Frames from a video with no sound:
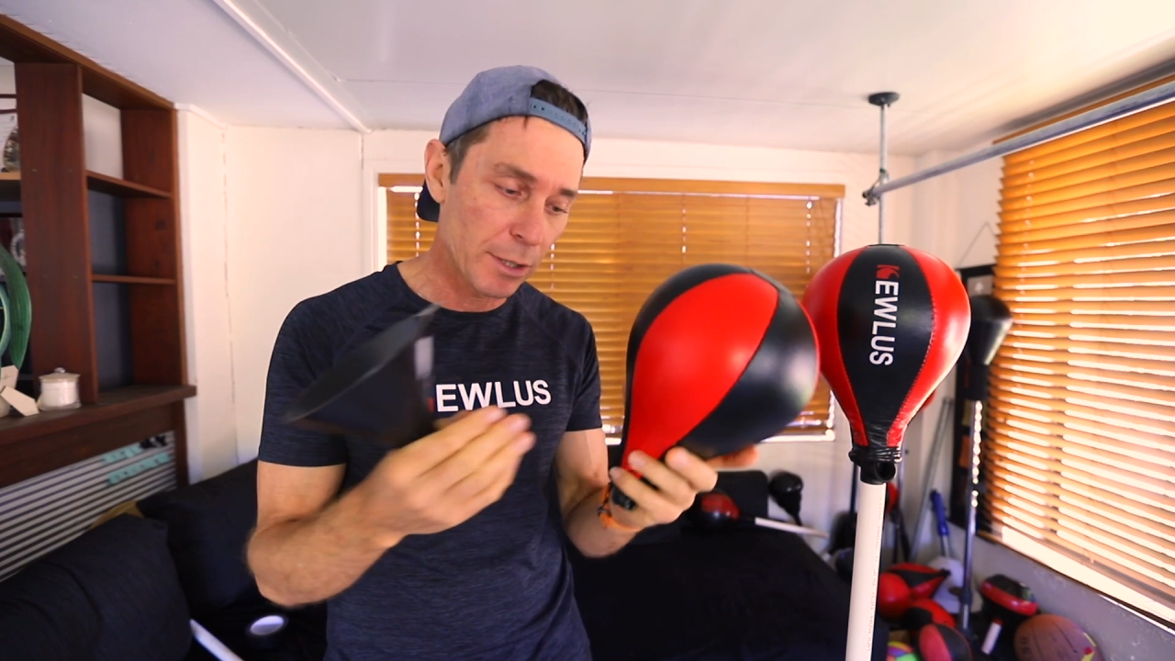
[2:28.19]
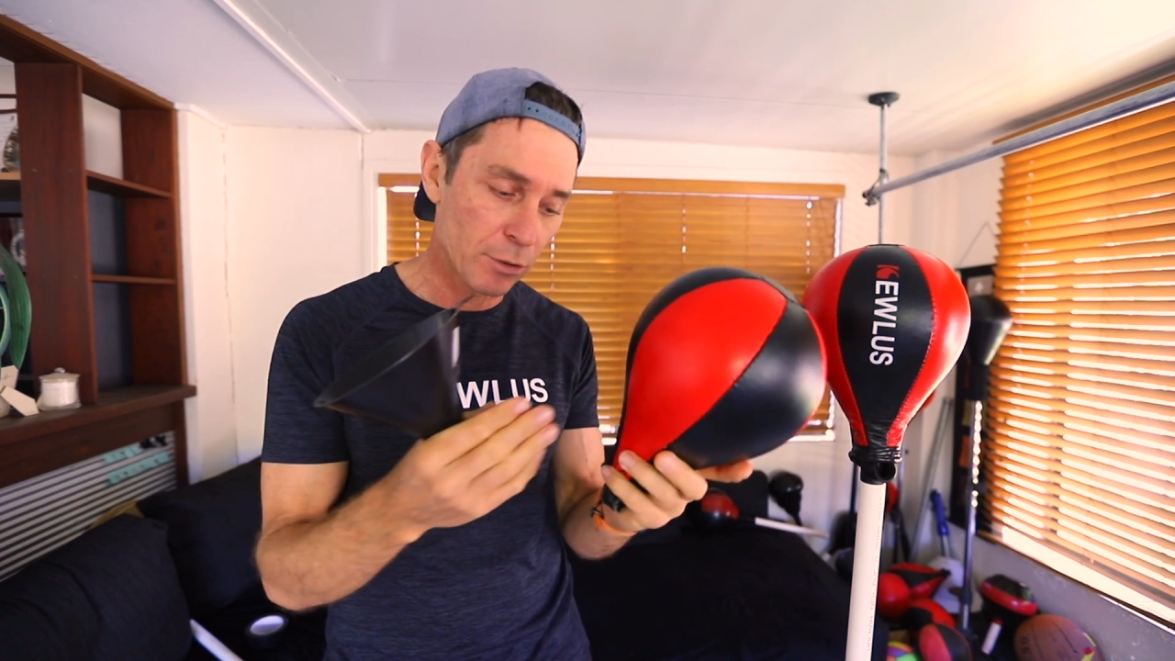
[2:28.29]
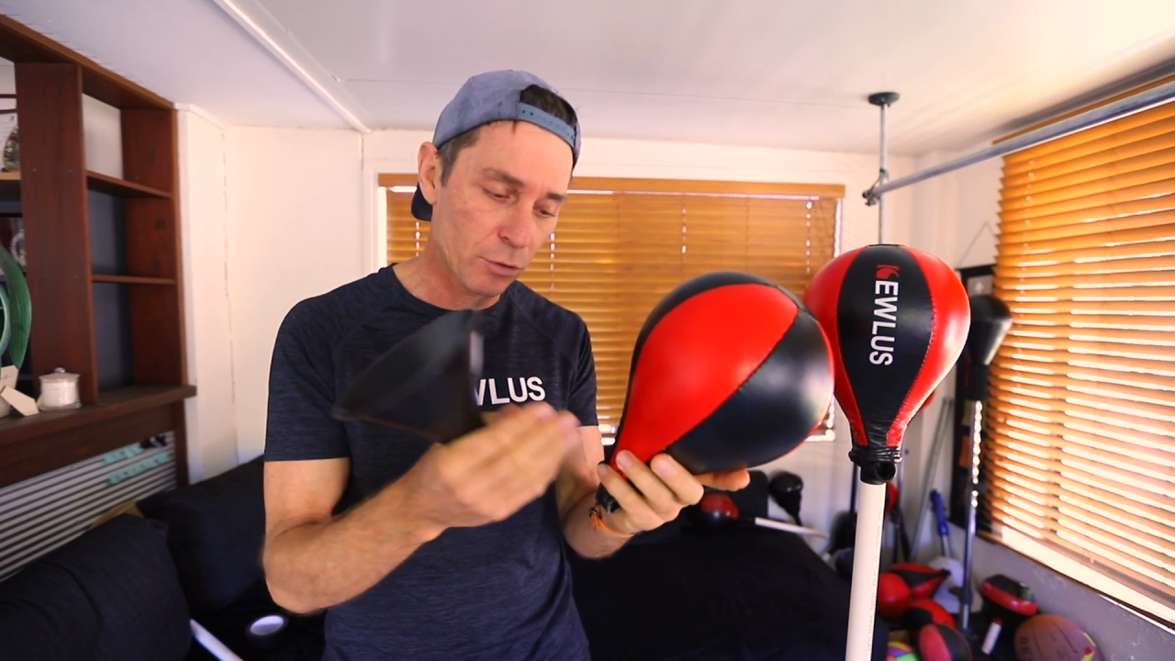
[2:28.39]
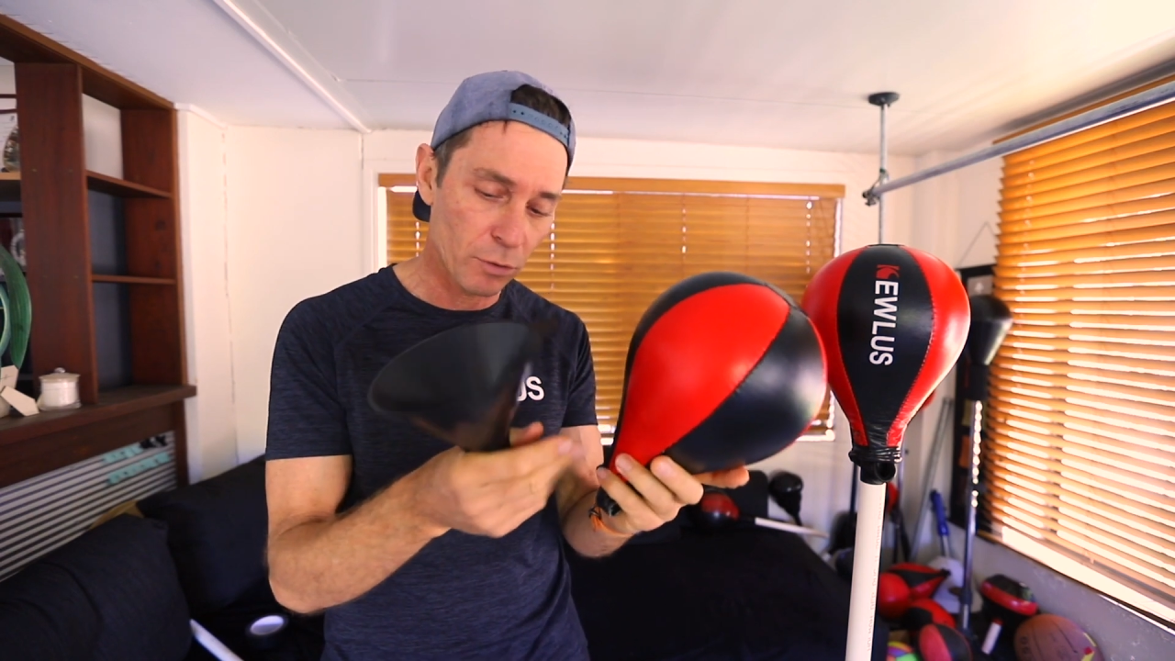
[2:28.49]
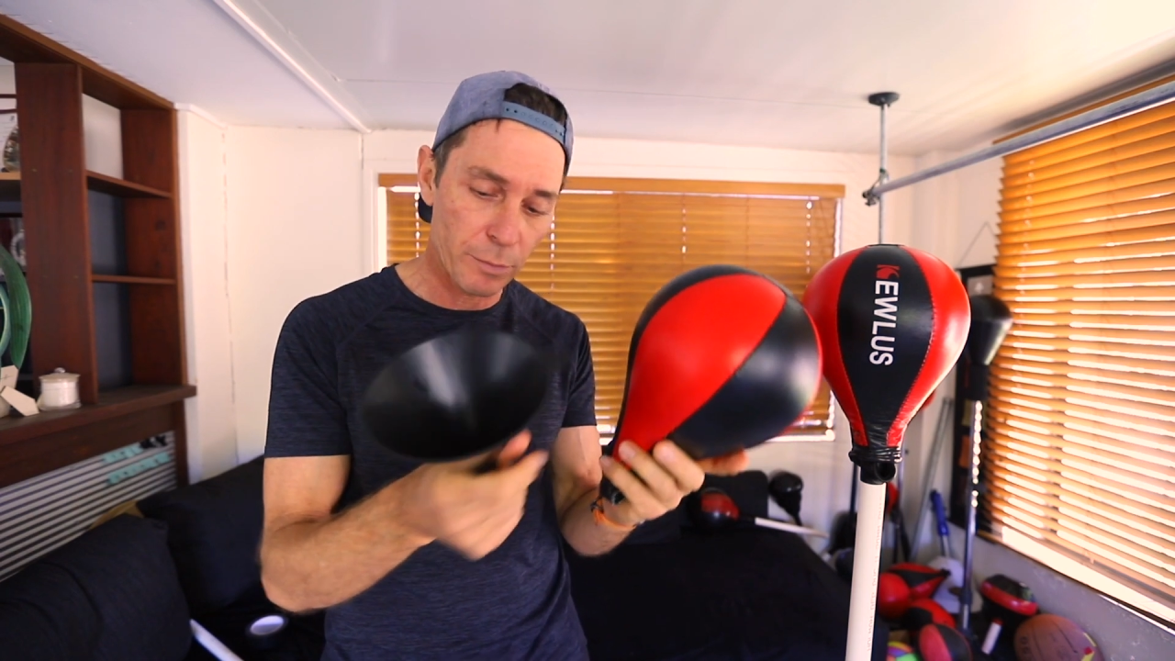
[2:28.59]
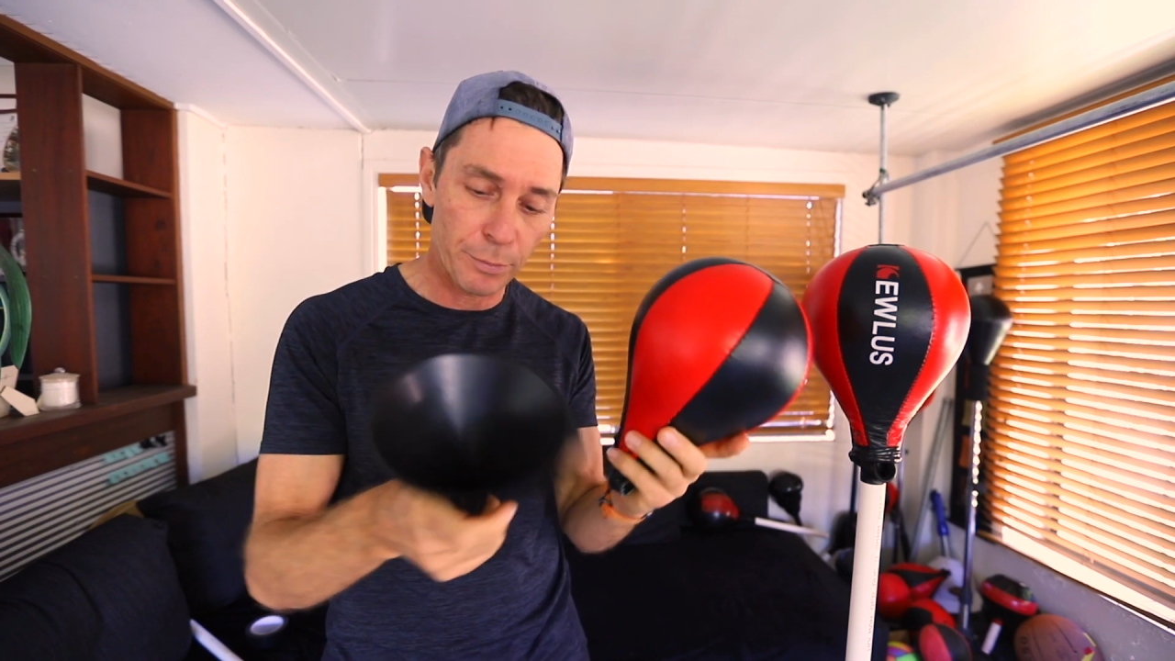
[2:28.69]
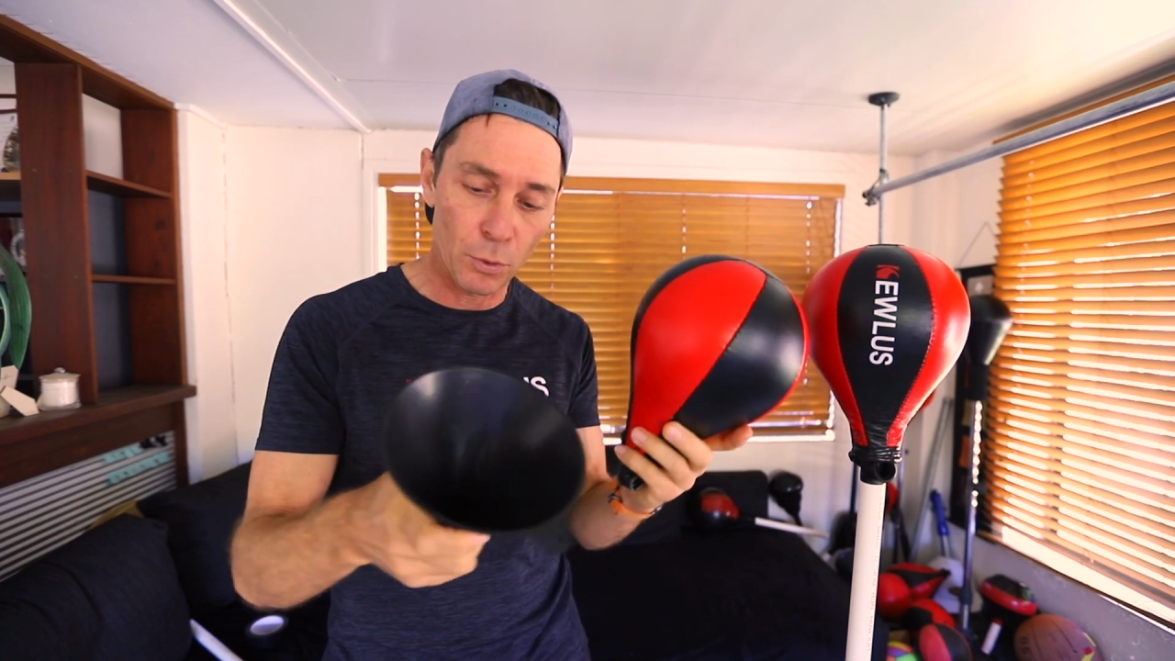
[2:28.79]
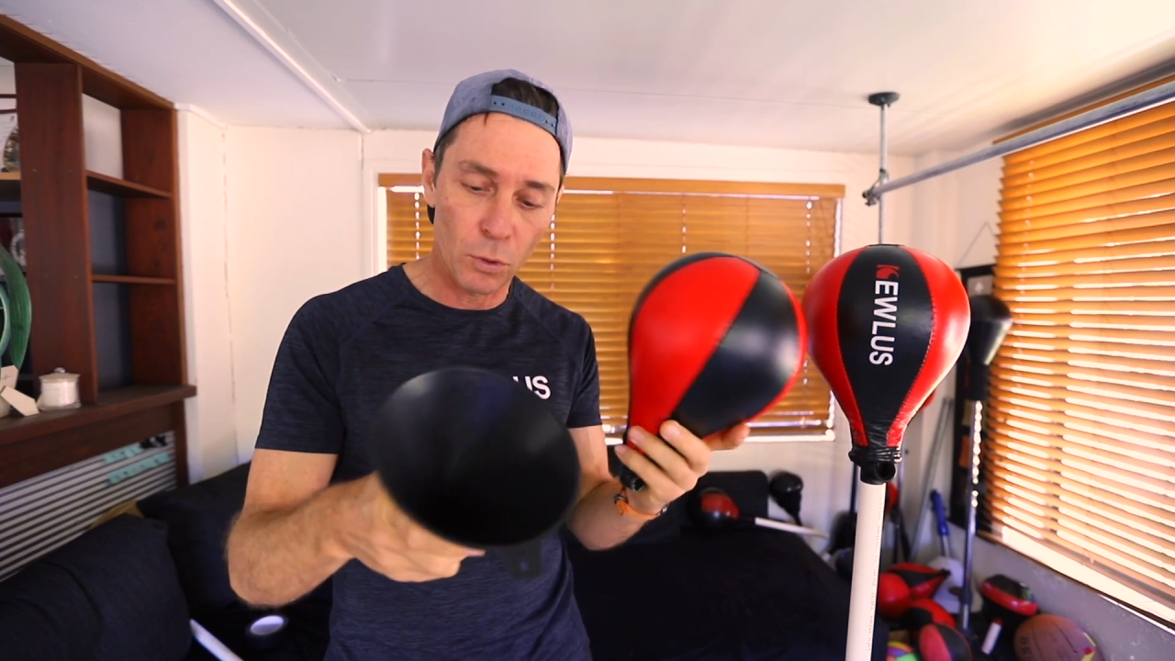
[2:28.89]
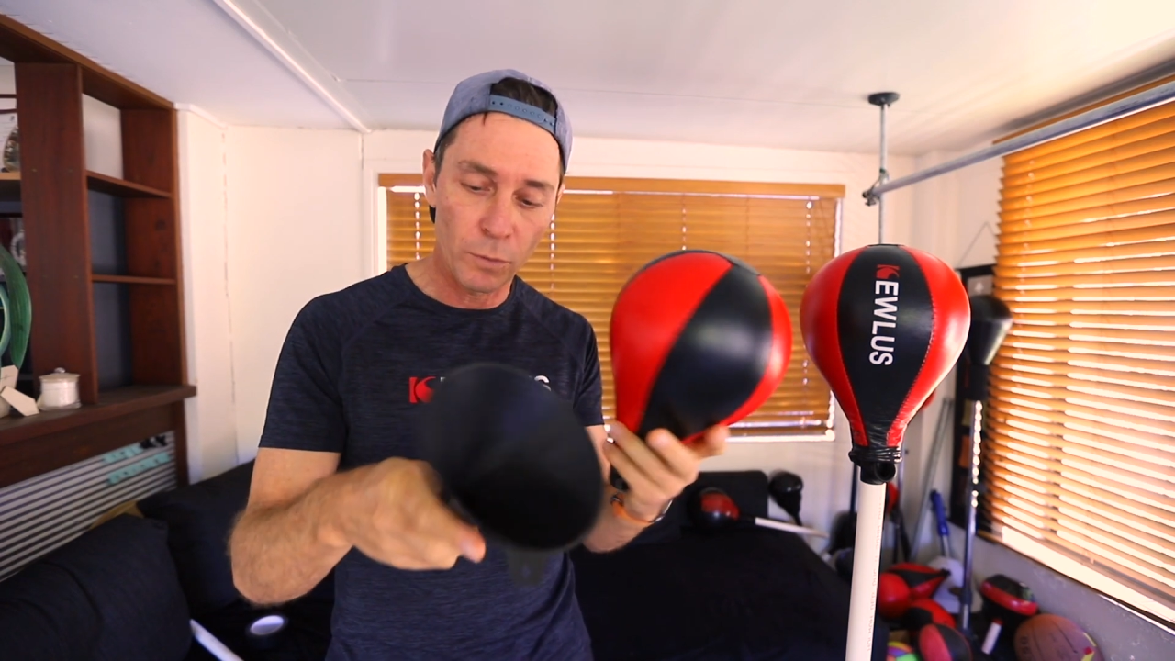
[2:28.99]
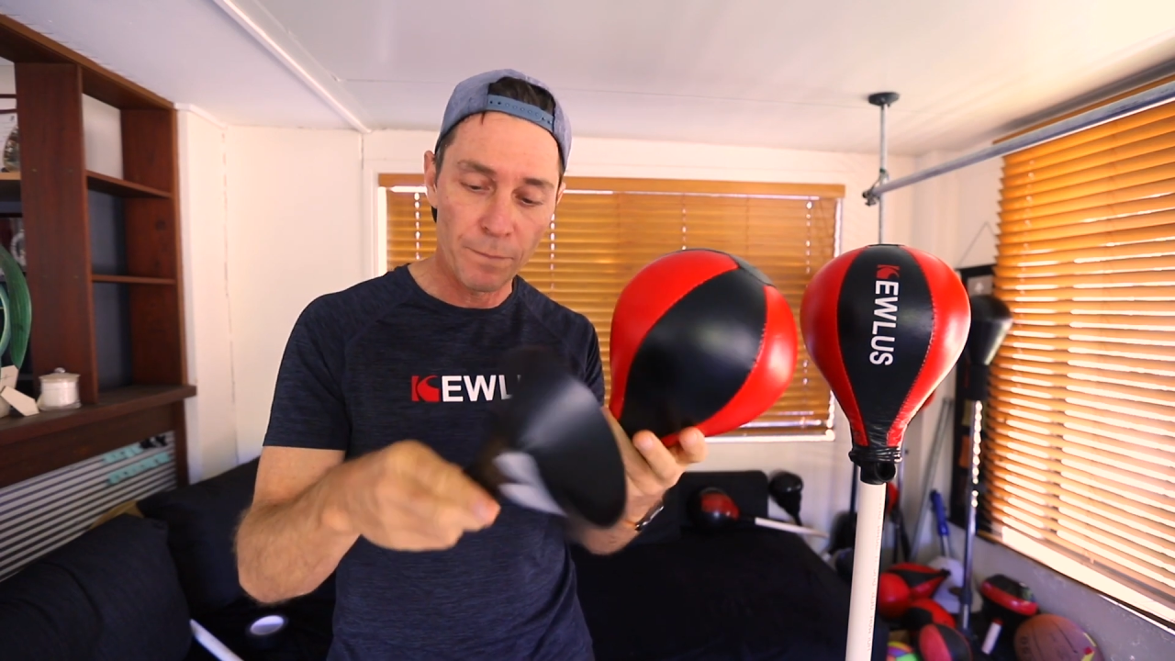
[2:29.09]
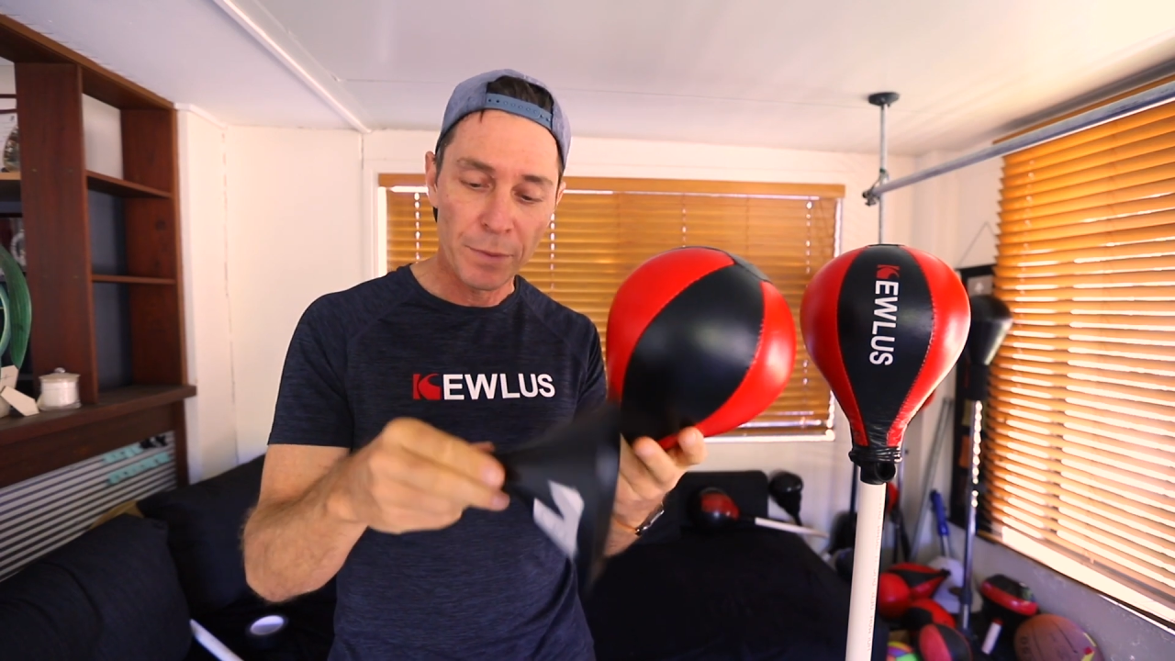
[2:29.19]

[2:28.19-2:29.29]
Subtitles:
into the ball.